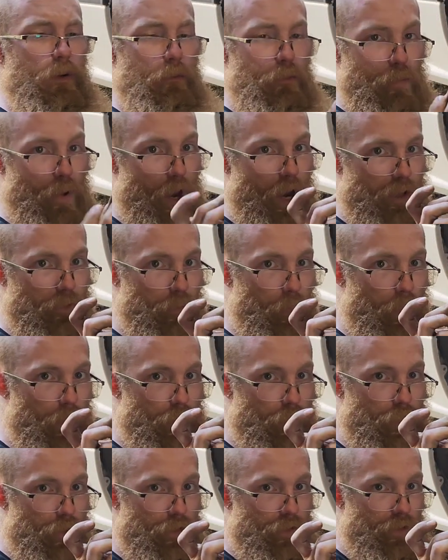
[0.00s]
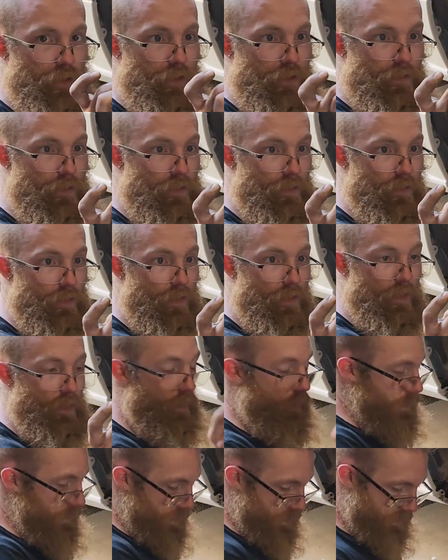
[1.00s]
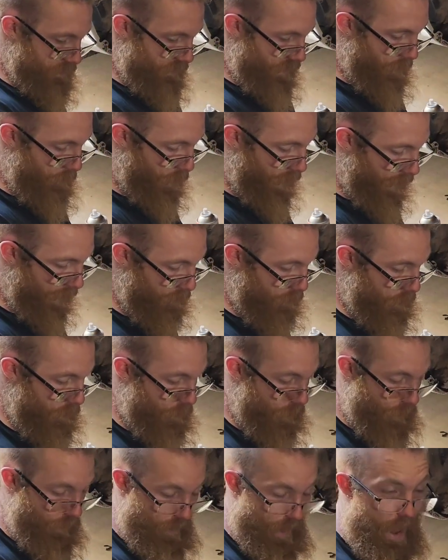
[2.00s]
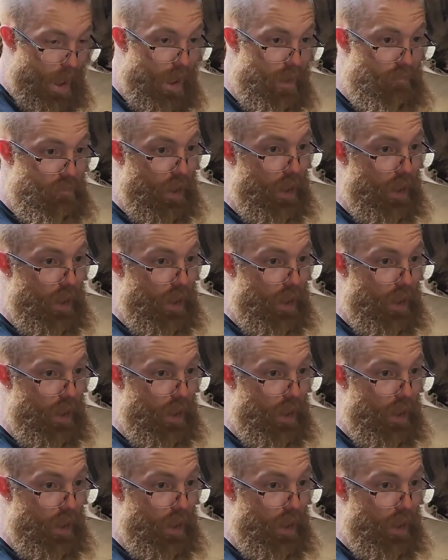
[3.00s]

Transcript: brass washers, that way we won't have